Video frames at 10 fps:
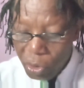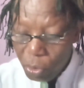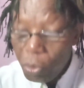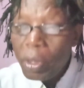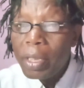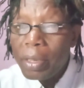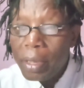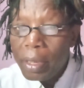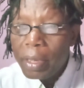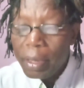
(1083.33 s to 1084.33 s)
What is
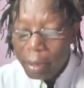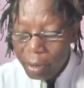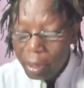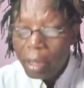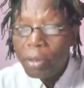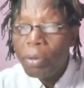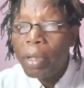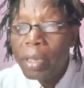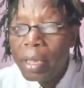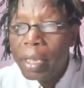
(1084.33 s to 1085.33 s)
it that you
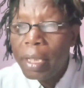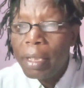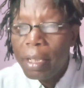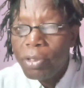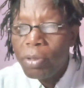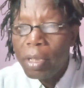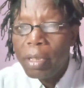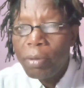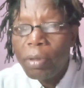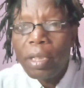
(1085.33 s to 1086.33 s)
are seeing actually?
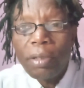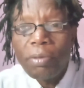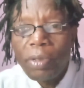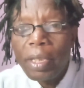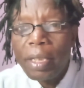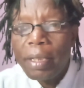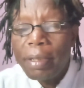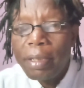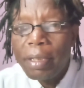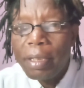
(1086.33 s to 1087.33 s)
What are you seeing?
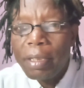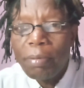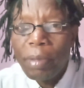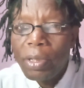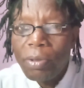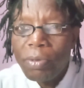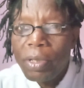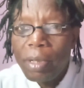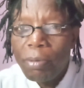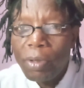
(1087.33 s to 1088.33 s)
It makes you
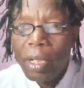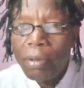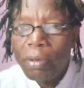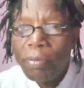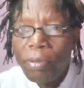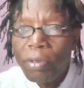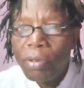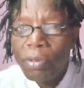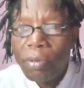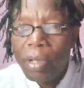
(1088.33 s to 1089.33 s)
see. Without
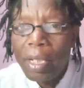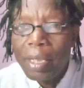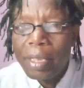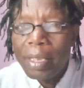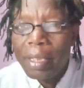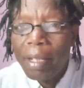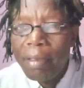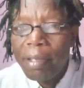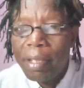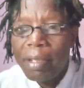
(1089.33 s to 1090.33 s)
photons you can't see
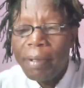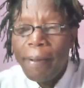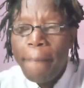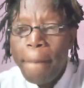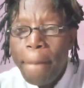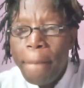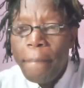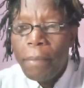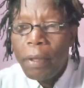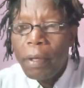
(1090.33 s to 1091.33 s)
nothing.
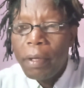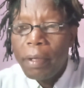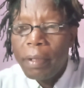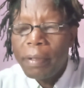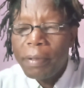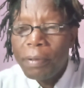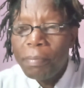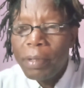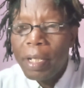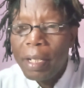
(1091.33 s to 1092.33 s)
You'll
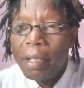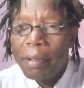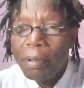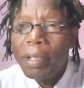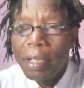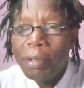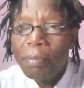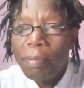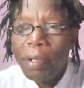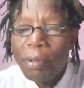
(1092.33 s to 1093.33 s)
be like, okay, you'll
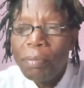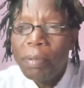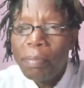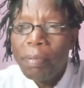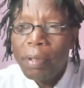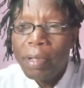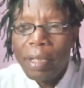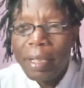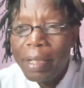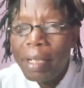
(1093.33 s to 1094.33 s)
be in
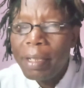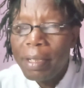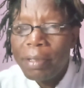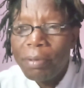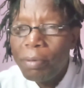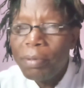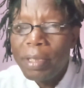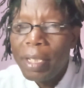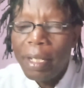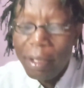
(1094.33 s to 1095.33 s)
the darkness, you won't
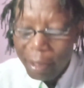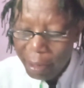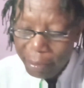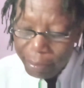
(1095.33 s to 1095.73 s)
see anything.